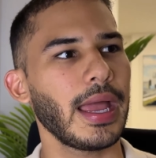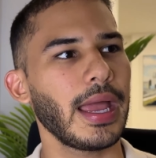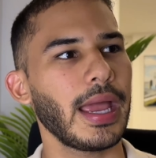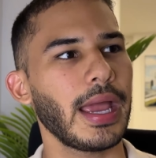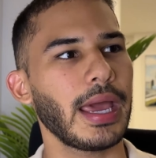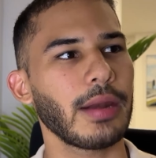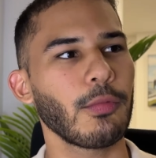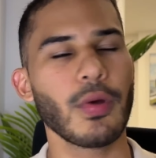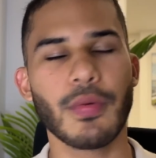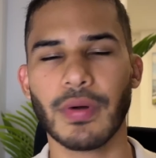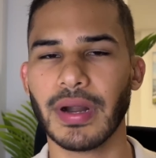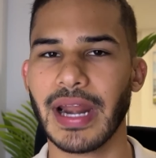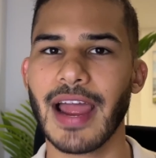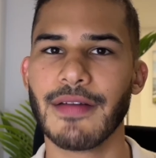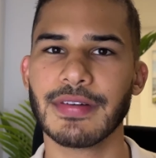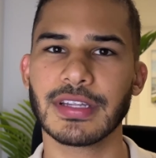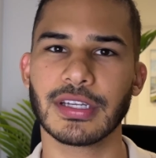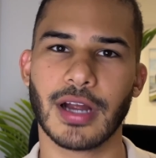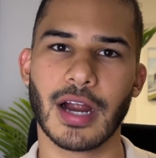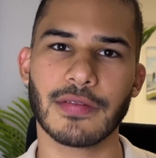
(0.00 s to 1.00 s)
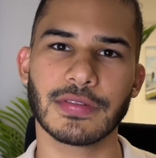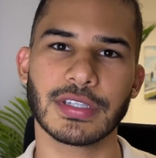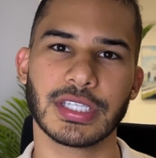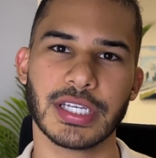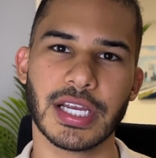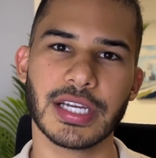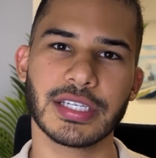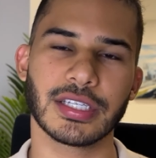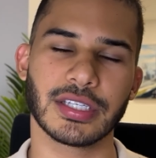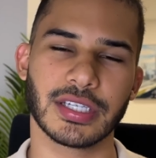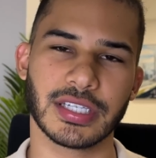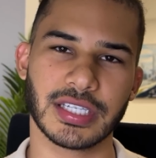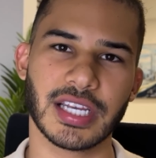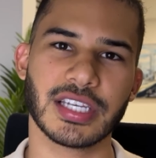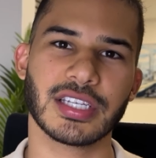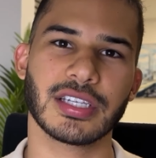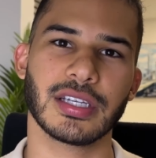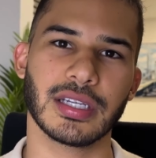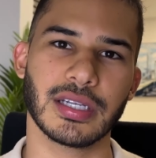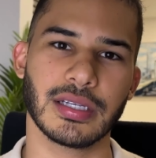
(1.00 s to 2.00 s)
And we were having the conversation,
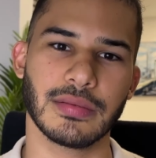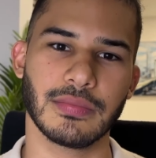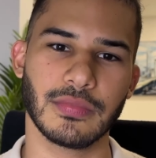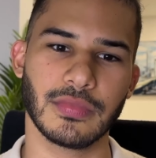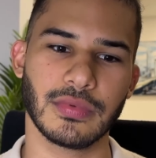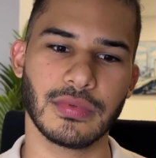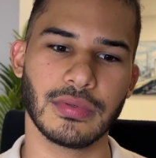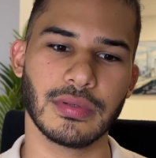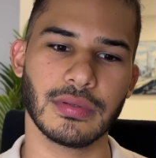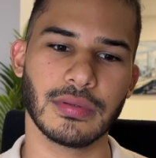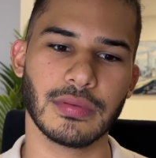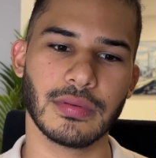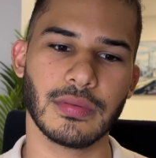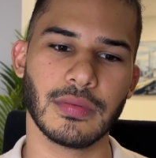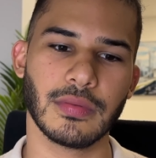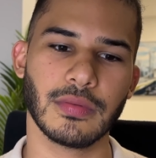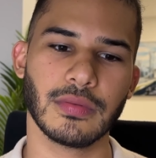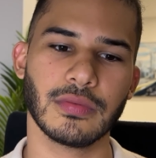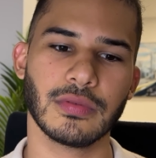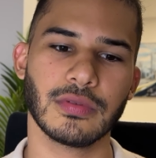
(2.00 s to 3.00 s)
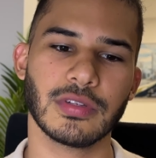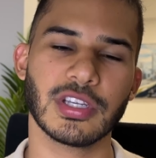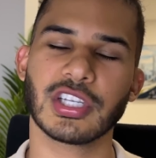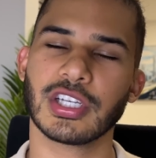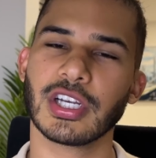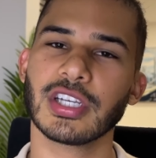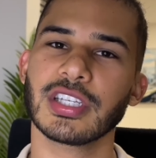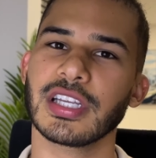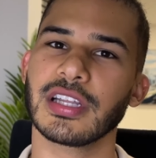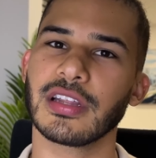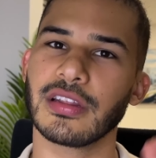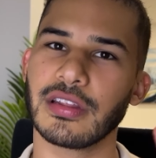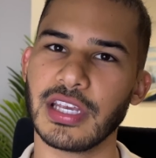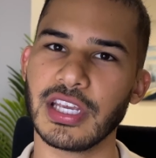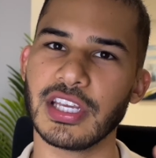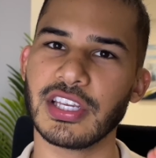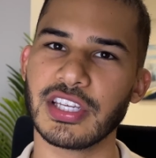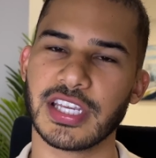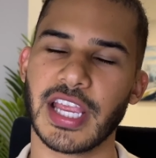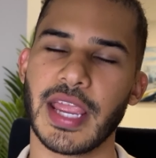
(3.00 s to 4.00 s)
essentially discussing
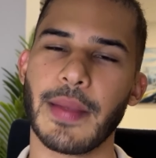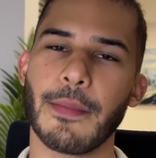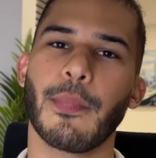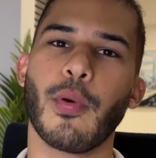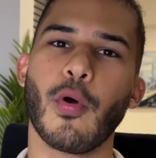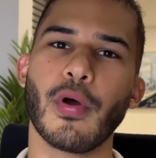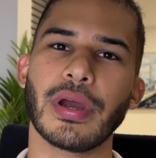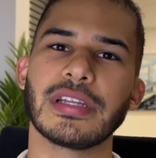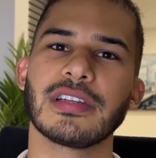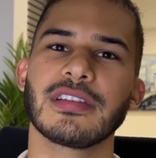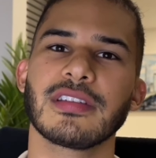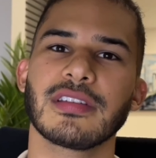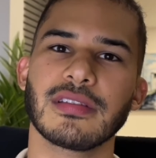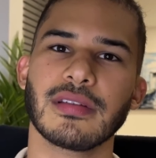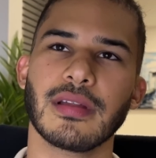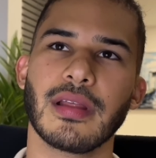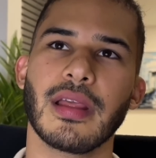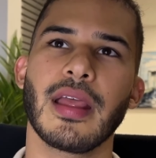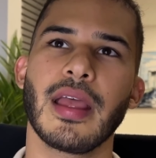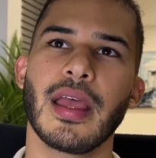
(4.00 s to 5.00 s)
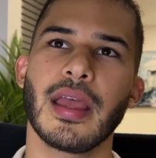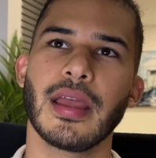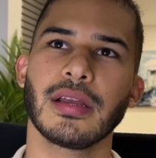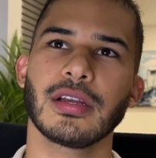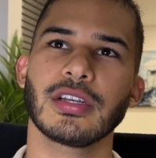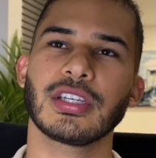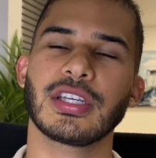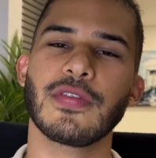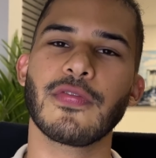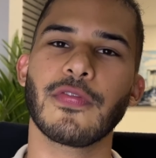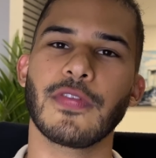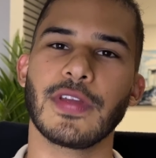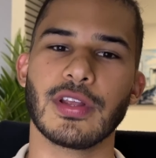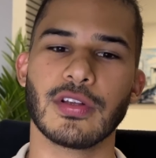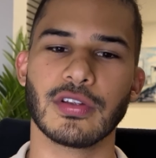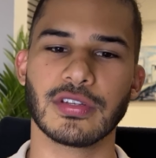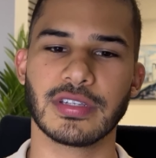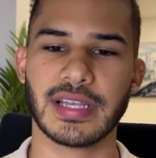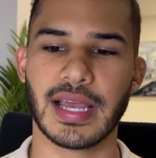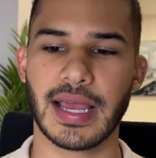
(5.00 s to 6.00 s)
these same points, because he
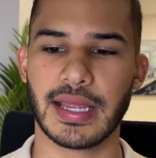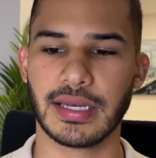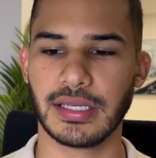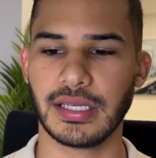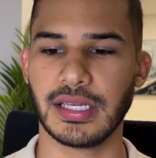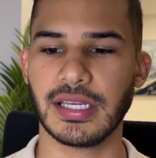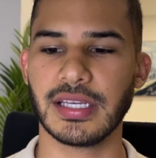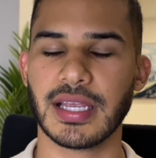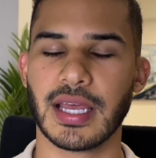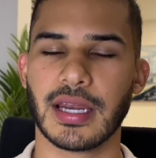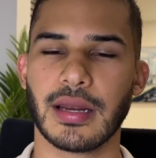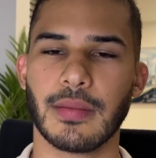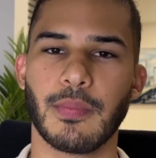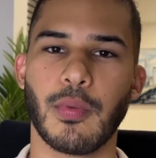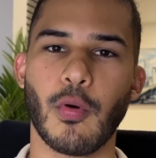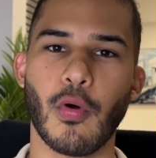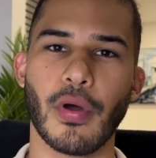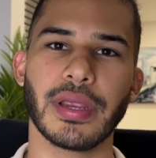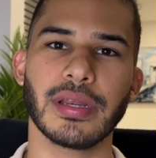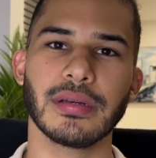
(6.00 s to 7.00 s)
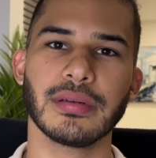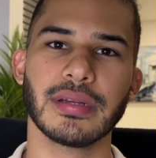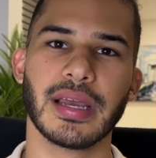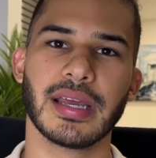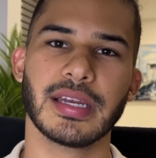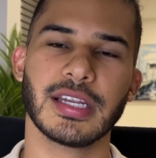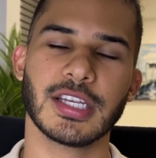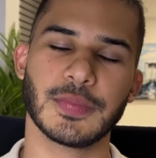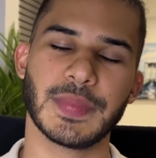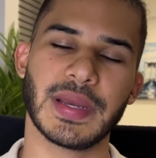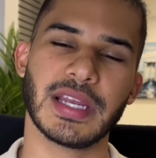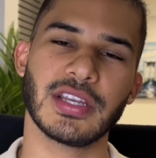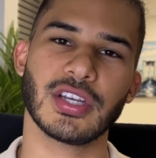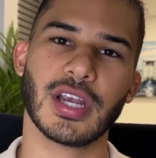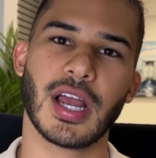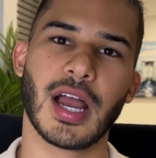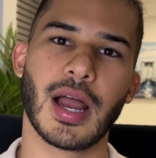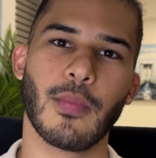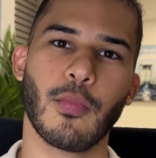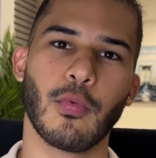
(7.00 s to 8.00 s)
feels that he's at a point at his main
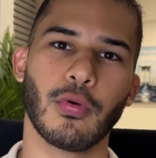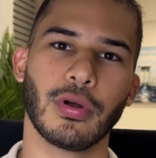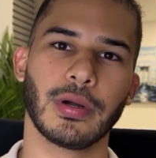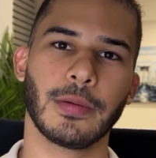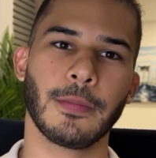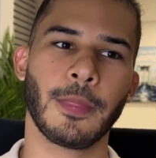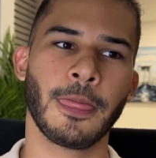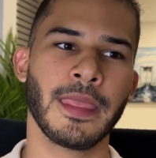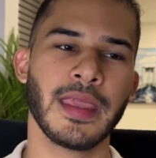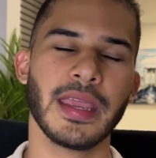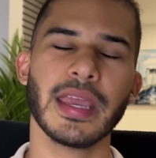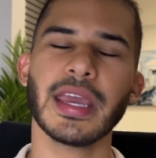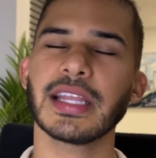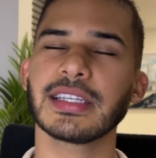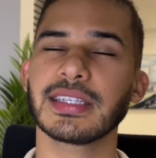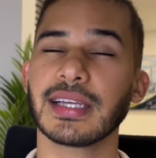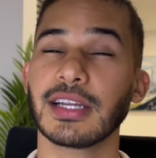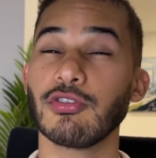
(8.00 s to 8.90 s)
job where it's a